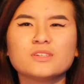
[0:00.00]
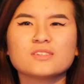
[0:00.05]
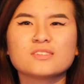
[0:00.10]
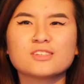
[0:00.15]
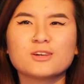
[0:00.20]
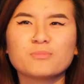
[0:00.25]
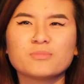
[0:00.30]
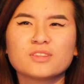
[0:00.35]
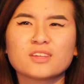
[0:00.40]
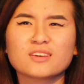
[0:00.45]

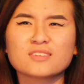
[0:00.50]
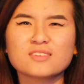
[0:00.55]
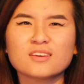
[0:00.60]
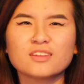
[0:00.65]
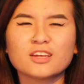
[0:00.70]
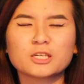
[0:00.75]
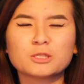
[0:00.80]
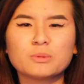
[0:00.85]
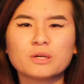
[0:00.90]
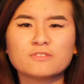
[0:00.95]
Some things I
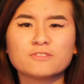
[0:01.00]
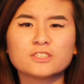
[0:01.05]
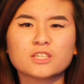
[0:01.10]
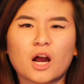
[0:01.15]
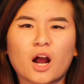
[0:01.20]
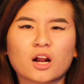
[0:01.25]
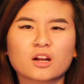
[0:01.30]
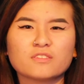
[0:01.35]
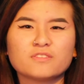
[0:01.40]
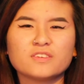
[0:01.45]
like about
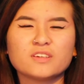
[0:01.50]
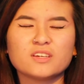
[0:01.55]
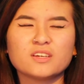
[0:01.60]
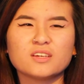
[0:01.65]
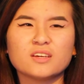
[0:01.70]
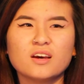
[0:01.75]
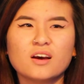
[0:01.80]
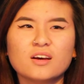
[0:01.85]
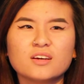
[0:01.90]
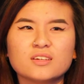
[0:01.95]

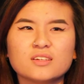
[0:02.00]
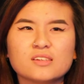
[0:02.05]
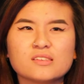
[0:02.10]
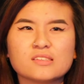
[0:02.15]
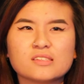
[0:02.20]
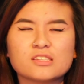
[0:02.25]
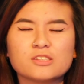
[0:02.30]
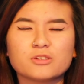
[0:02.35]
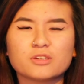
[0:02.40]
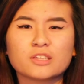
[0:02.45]
photography
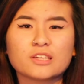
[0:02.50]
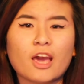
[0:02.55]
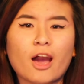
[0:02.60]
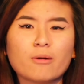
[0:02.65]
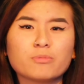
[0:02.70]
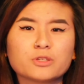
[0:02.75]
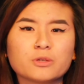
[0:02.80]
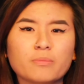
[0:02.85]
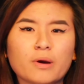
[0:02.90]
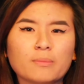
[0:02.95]
is you can
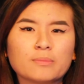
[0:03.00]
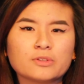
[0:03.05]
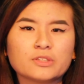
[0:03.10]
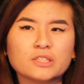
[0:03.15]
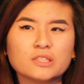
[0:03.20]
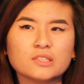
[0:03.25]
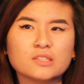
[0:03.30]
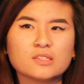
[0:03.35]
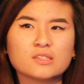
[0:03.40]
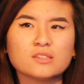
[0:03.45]
capture
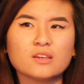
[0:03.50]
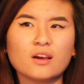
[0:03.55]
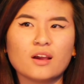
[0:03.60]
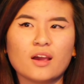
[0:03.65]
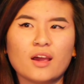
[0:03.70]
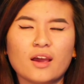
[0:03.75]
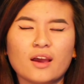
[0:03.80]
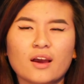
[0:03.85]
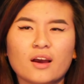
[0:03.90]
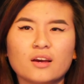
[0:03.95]
memories,
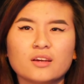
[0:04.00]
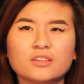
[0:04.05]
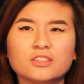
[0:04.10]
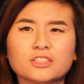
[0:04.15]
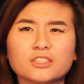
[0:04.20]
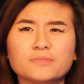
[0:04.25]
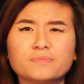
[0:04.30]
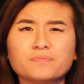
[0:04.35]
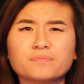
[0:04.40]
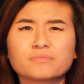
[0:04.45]
and
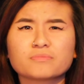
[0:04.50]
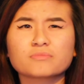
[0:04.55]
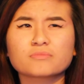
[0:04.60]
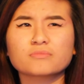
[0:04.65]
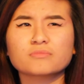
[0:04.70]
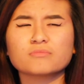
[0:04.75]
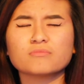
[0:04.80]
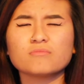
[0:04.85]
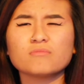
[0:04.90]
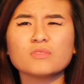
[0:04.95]

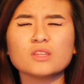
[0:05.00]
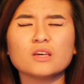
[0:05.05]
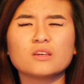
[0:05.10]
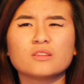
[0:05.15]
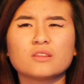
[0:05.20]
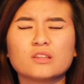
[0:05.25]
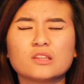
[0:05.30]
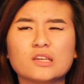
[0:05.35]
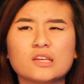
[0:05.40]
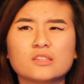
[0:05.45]

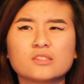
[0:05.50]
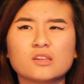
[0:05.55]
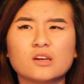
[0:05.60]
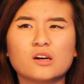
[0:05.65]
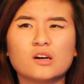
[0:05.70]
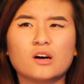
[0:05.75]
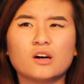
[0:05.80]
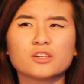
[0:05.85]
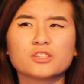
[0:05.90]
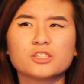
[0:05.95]
it's
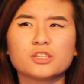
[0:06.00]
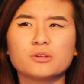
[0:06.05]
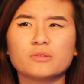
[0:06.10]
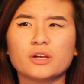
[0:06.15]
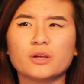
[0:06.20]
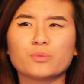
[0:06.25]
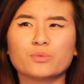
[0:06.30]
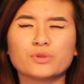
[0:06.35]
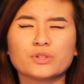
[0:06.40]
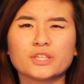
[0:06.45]
also
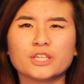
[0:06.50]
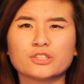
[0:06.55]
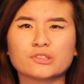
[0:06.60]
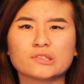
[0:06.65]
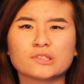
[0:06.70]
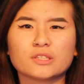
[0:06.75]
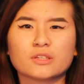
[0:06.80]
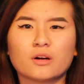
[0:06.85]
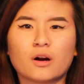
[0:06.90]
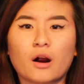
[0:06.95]
a really
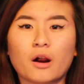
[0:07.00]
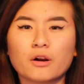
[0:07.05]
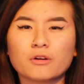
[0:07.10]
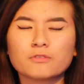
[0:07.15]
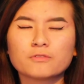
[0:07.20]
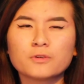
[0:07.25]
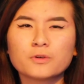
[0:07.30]
interesting art